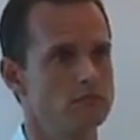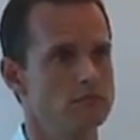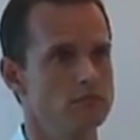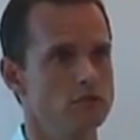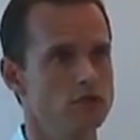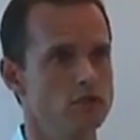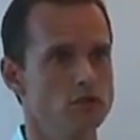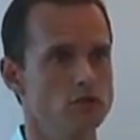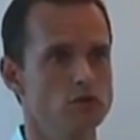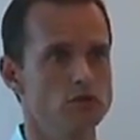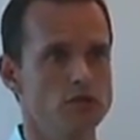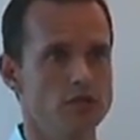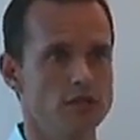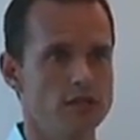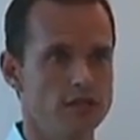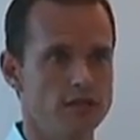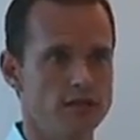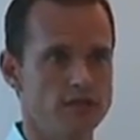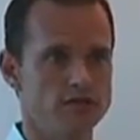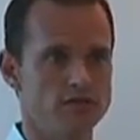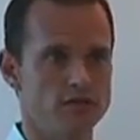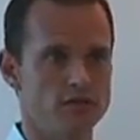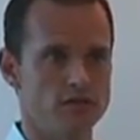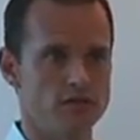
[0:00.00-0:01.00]
Usually
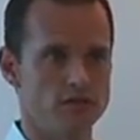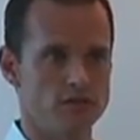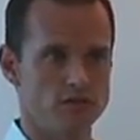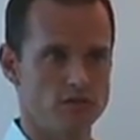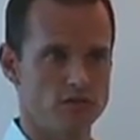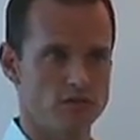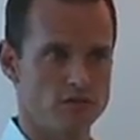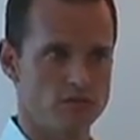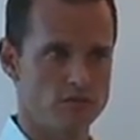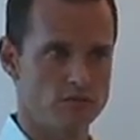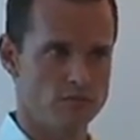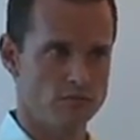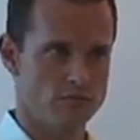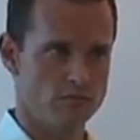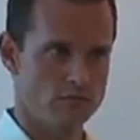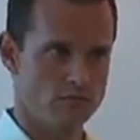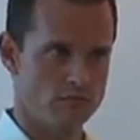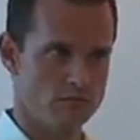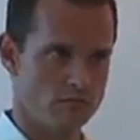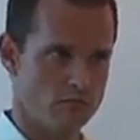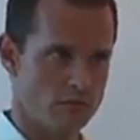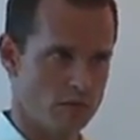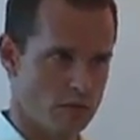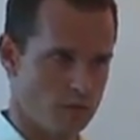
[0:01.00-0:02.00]
this is
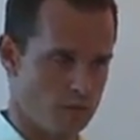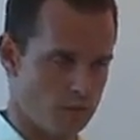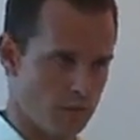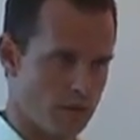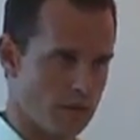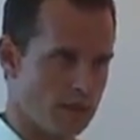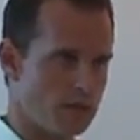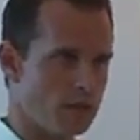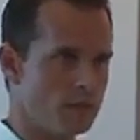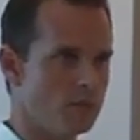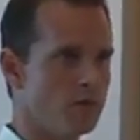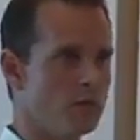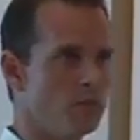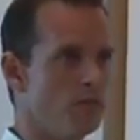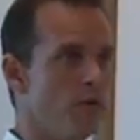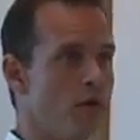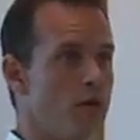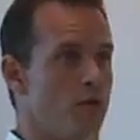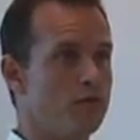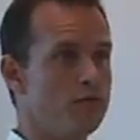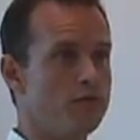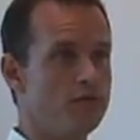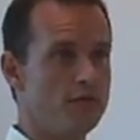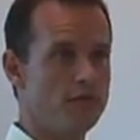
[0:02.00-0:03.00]
applicable
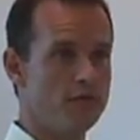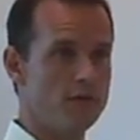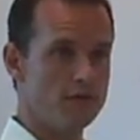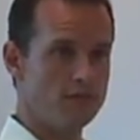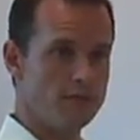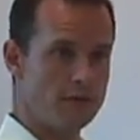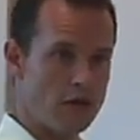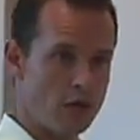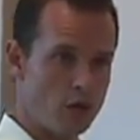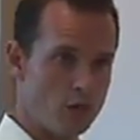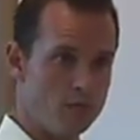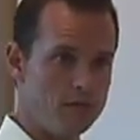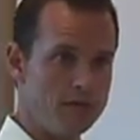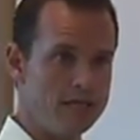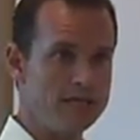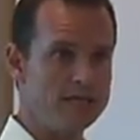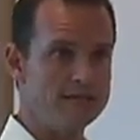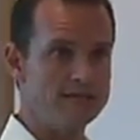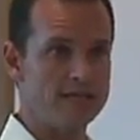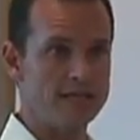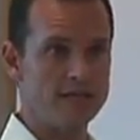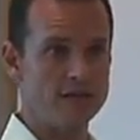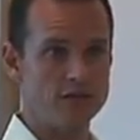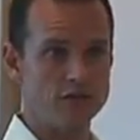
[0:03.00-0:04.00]
both to the
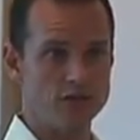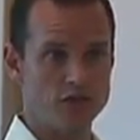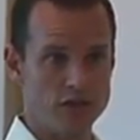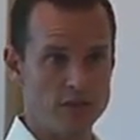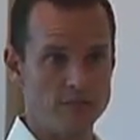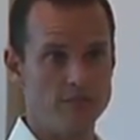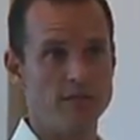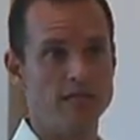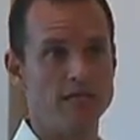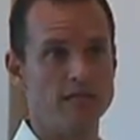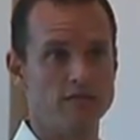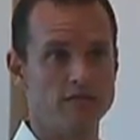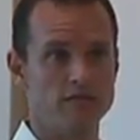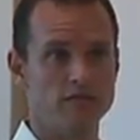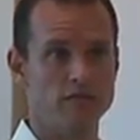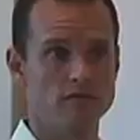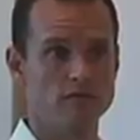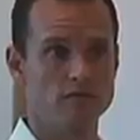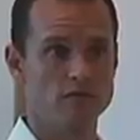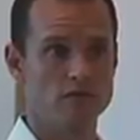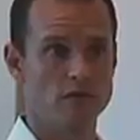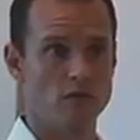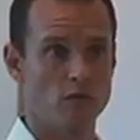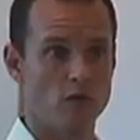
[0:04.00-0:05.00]
LPs and the GPs.
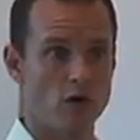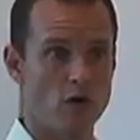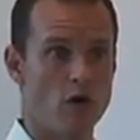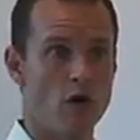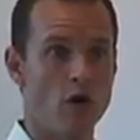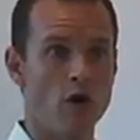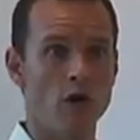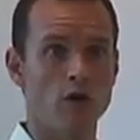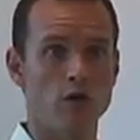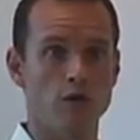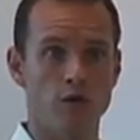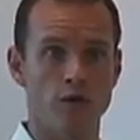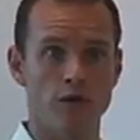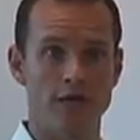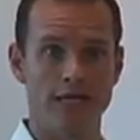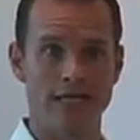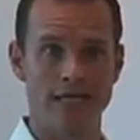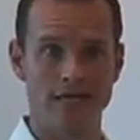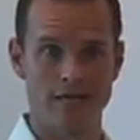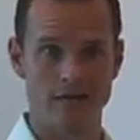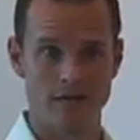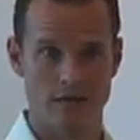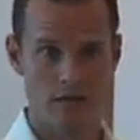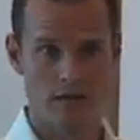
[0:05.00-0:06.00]
So we're all
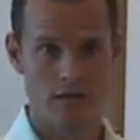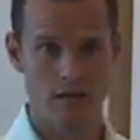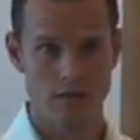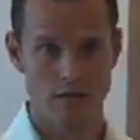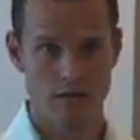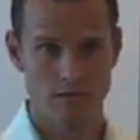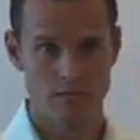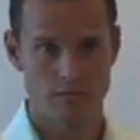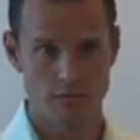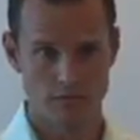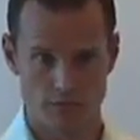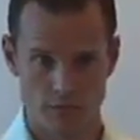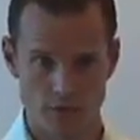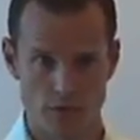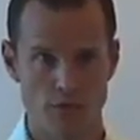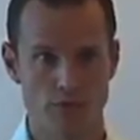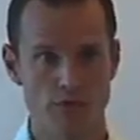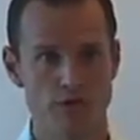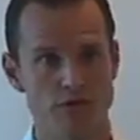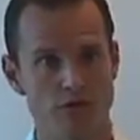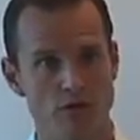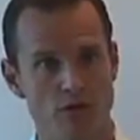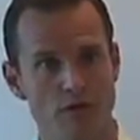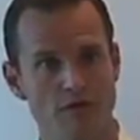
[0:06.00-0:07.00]
earning preferred
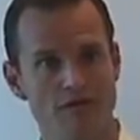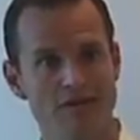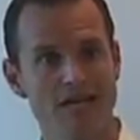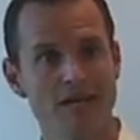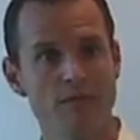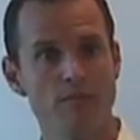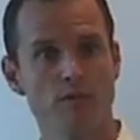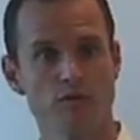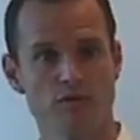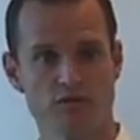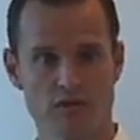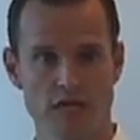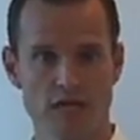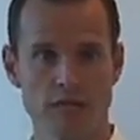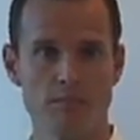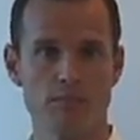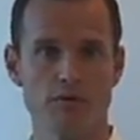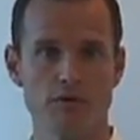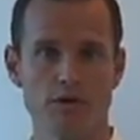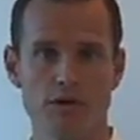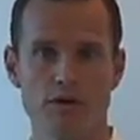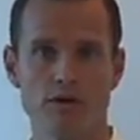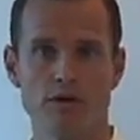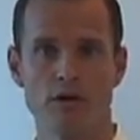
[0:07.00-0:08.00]
return of 8%
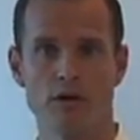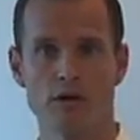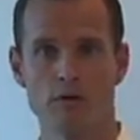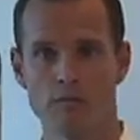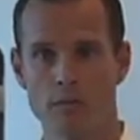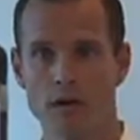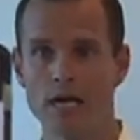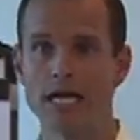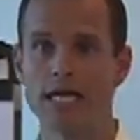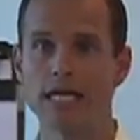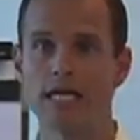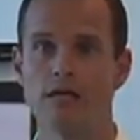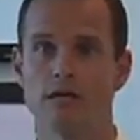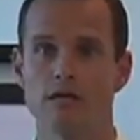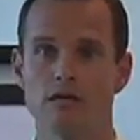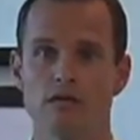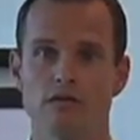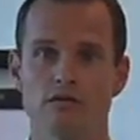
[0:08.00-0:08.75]
per year on our money.